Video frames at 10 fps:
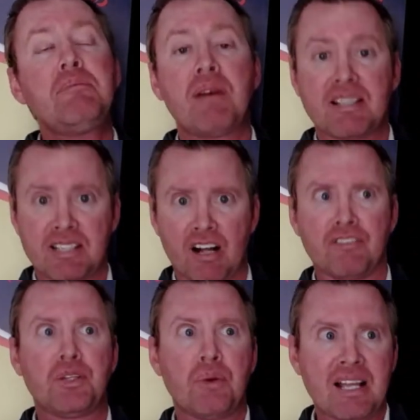
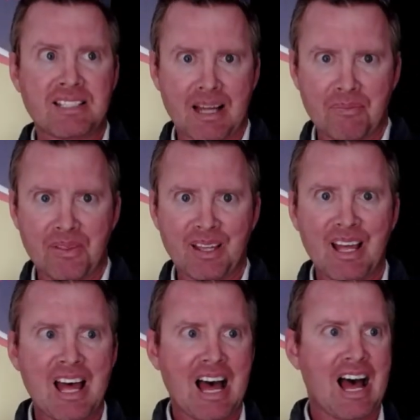myself doing something,
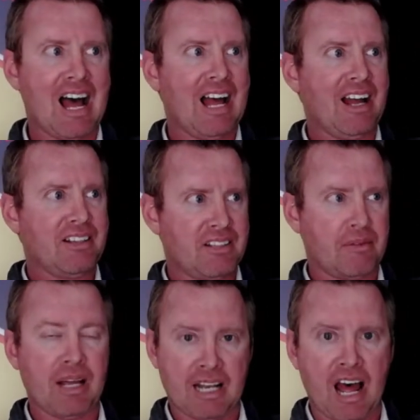
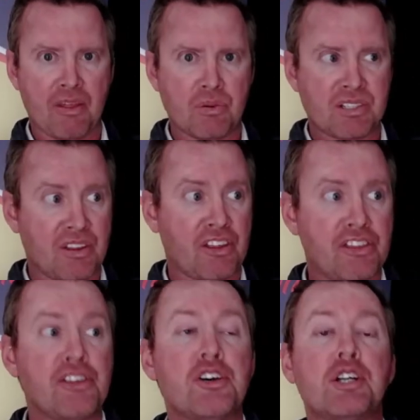in other words, in the
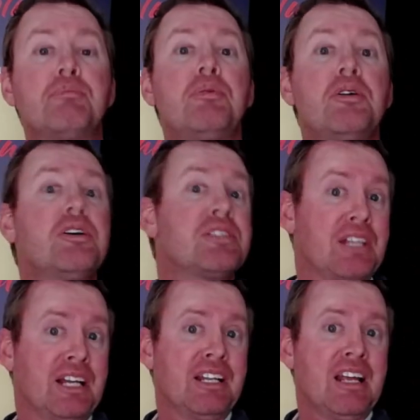third
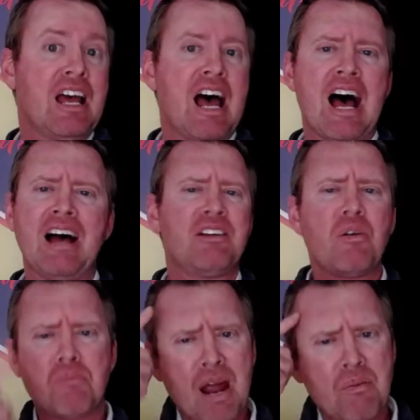person, your
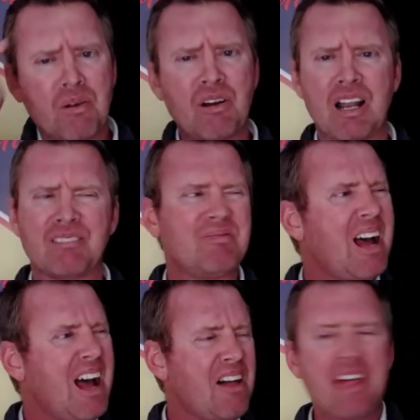brain will go like,
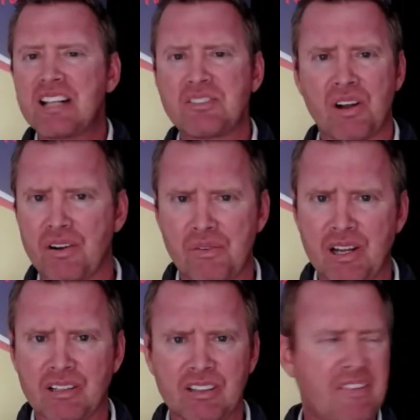"Nah, that's not
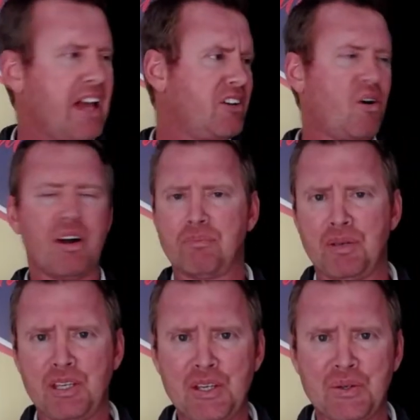real, that can't be
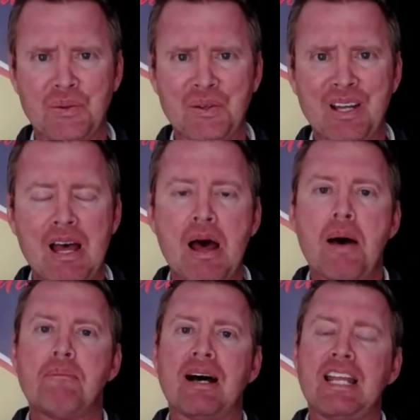you."
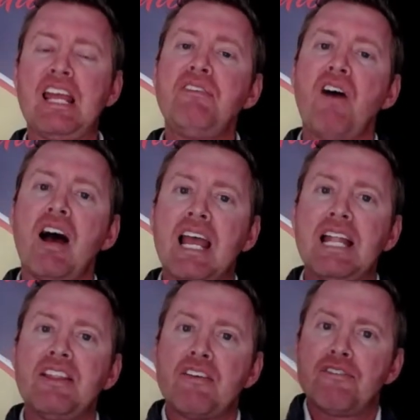But if I,
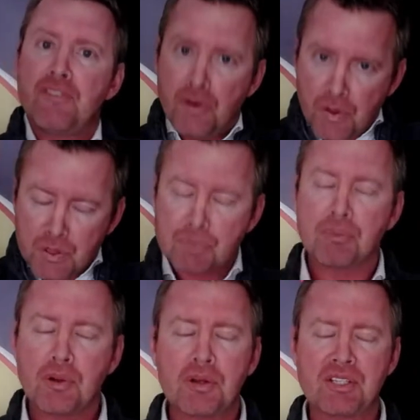in the first
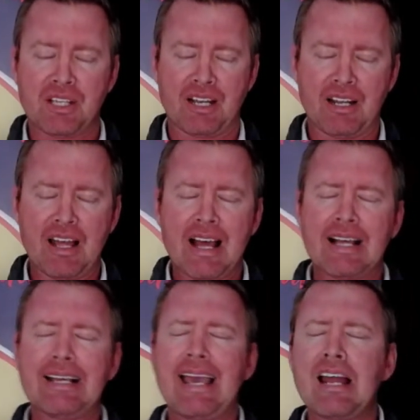person,
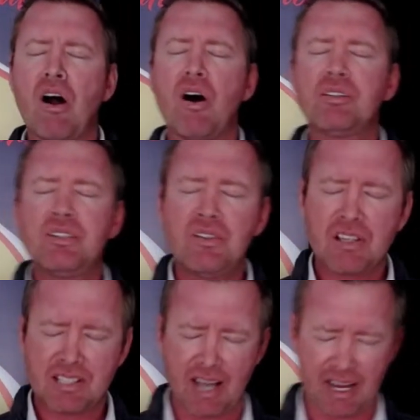get onto the
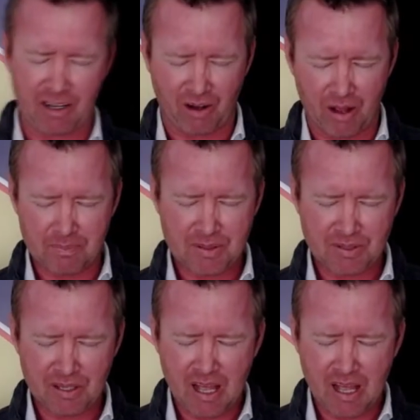Cyclops,